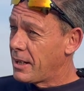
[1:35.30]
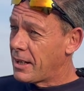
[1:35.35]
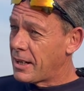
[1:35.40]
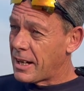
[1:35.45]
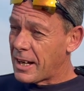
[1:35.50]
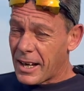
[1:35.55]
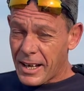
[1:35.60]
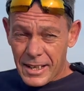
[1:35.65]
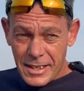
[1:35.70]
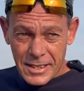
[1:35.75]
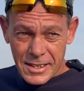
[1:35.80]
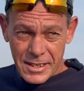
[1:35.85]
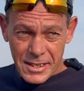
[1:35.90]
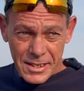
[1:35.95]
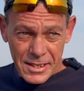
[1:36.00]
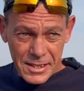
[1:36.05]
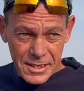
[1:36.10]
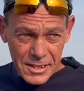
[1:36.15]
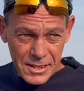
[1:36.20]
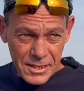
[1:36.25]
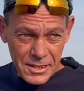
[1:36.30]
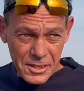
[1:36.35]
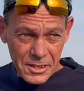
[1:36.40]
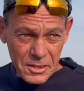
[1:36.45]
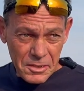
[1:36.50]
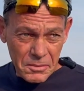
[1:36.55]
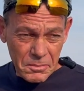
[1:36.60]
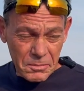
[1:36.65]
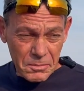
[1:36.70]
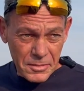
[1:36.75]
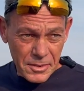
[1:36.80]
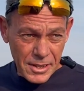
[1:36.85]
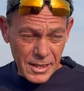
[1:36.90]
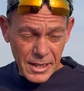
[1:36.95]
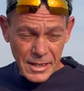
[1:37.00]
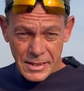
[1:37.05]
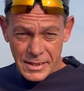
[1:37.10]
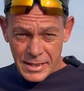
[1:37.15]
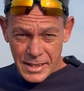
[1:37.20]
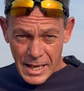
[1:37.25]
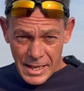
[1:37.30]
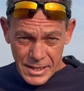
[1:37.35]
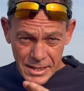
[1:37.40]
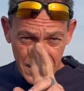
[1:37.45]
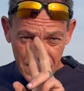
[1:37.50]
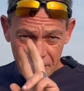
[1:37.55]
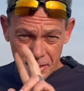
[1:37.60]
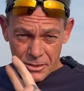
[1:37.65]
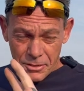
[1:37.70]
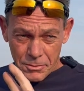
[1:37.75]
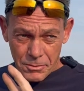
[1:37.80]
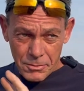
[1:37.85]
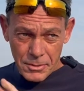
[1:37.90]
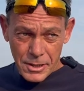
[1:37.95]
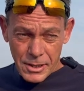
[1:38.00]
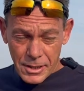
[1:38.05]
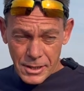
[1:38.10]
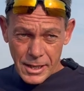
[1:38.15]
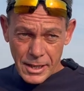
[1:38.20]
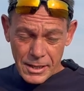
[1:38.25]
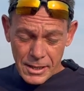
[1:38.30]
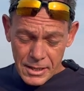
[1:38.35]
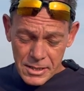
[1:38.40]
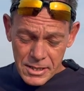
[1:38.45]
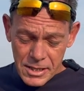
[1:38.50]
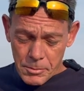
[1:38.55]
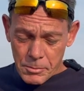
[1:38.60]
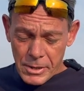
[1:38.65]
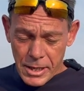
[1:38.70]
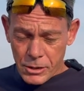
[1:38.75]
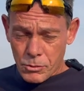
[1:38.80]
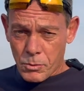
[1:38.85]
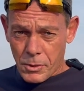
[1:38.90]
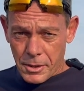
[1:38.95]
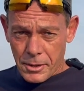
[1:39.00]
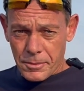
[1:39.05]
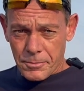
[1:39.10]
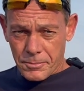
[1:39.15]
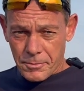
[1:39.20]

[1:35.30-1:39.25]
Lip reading: I did another, okay, except that one.